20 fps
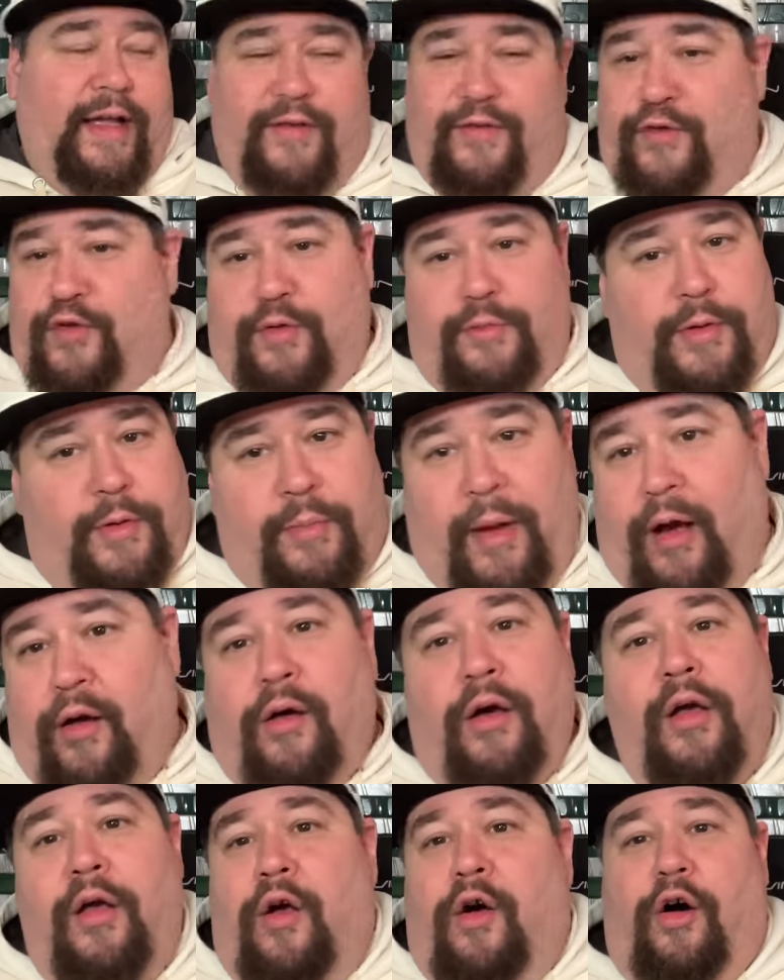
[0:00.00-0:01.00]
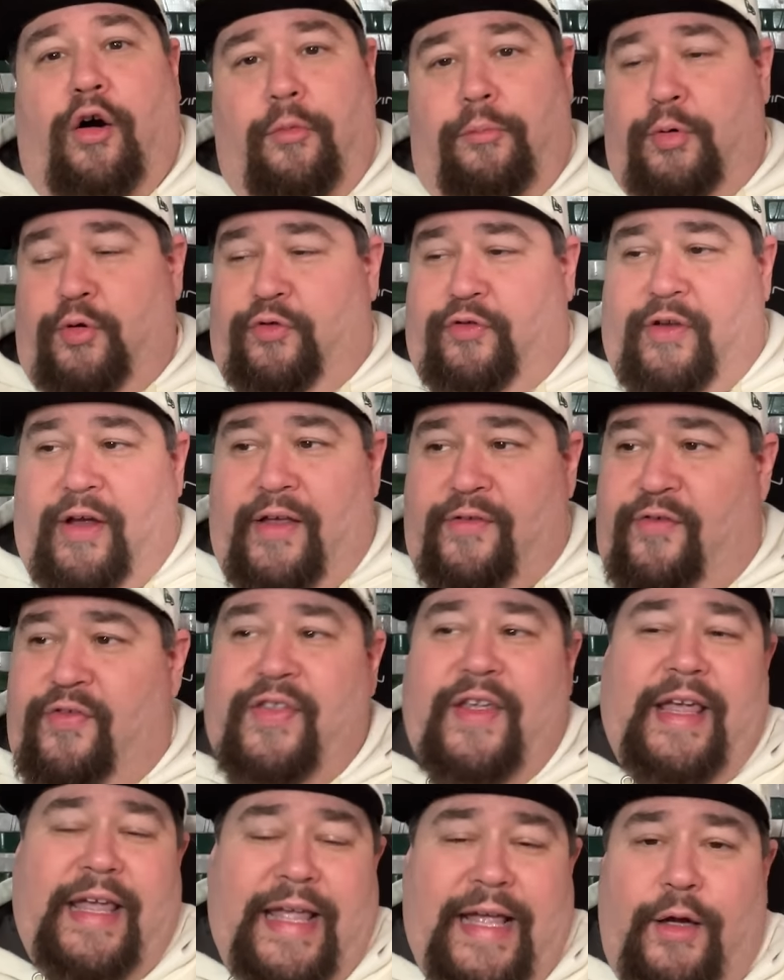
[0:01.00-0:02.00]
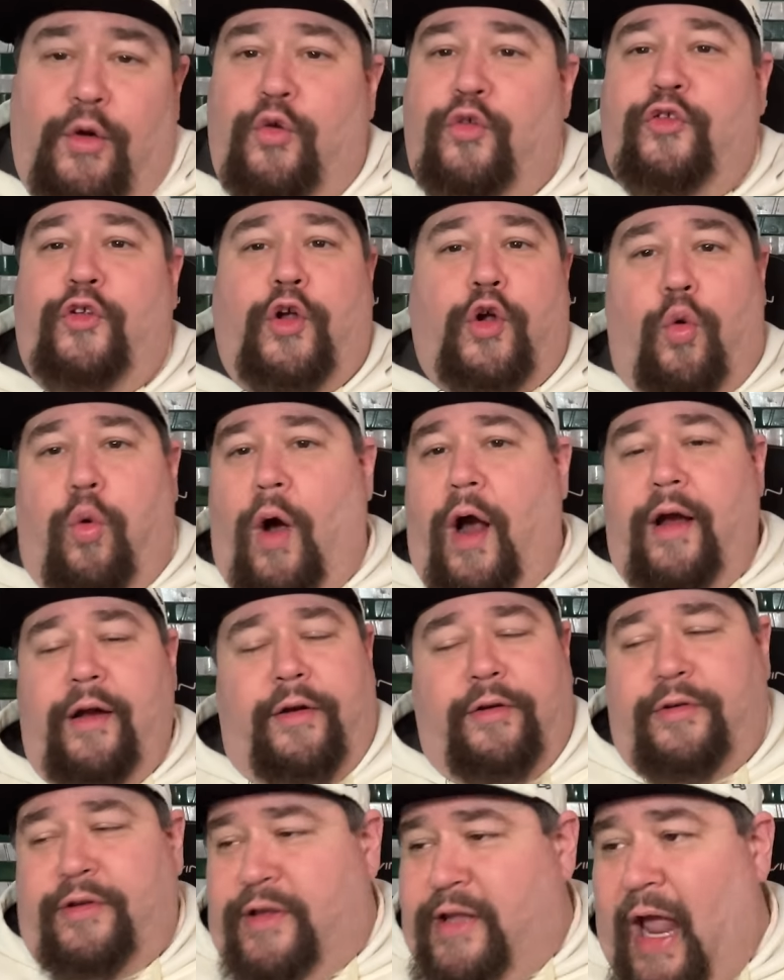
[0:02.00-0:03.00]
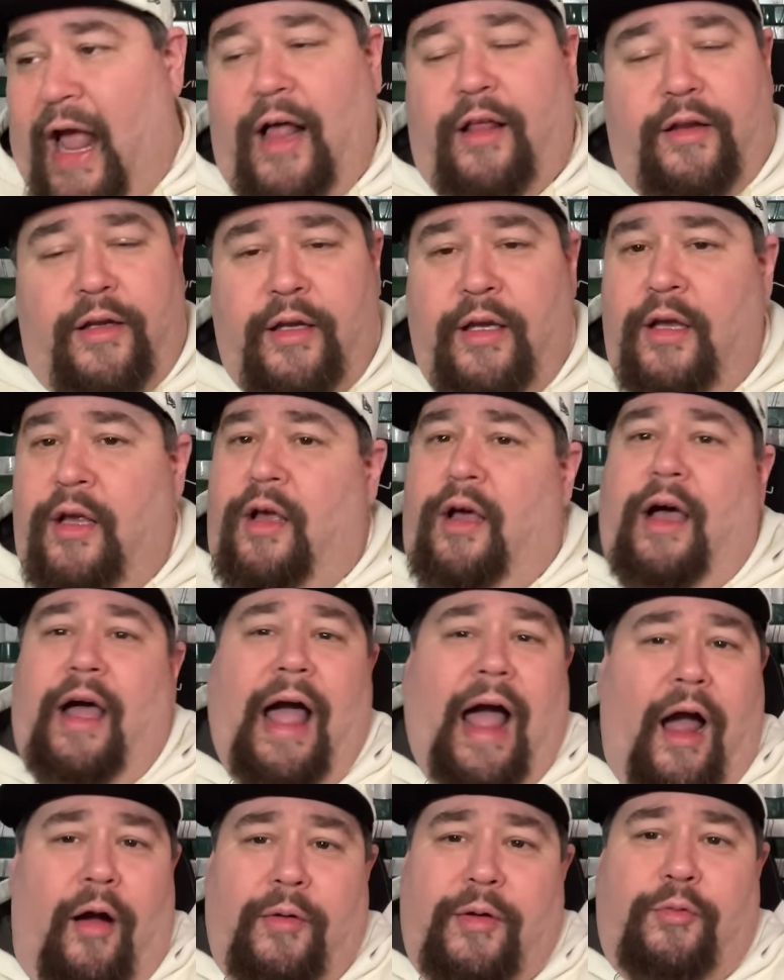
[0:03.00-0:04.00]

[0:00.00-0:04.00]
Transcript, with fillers: is going to be about on both sides. The Eagles acquired talent. Uh, Howie